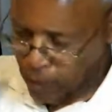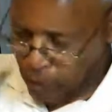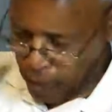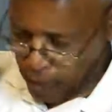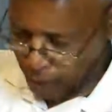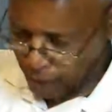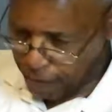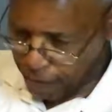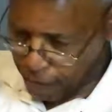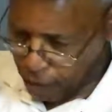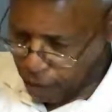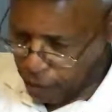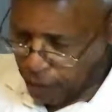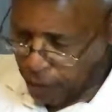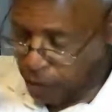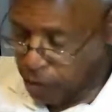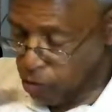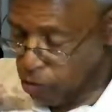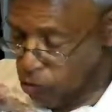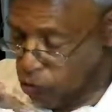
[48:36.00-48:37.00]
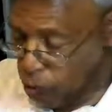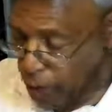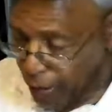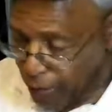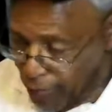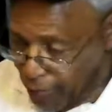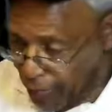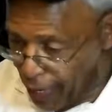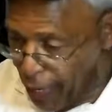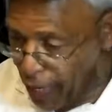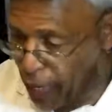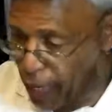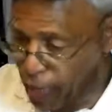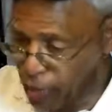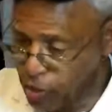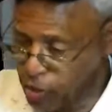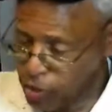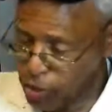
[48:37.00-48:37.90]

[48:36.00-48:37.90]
Therefore, the right hand